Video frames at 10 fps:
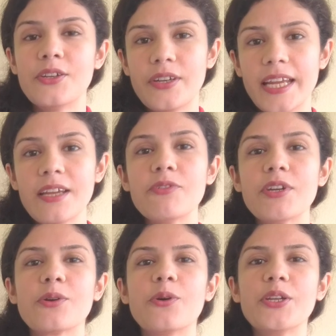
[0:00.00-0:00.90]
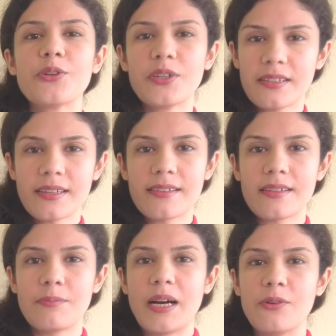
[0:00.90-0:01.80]
Today we are going to
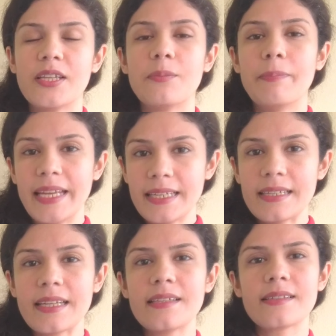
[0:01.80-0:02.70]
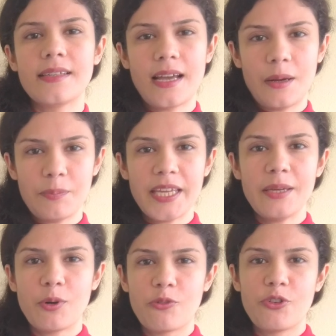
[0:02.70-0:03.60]
discuss about the maintenance and
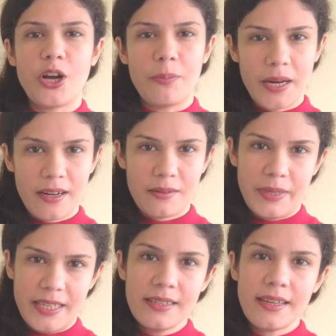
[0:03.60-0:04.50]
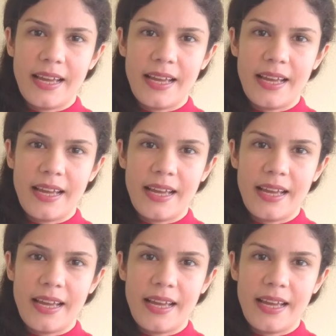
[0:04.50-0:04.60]
upkeep of your apartment,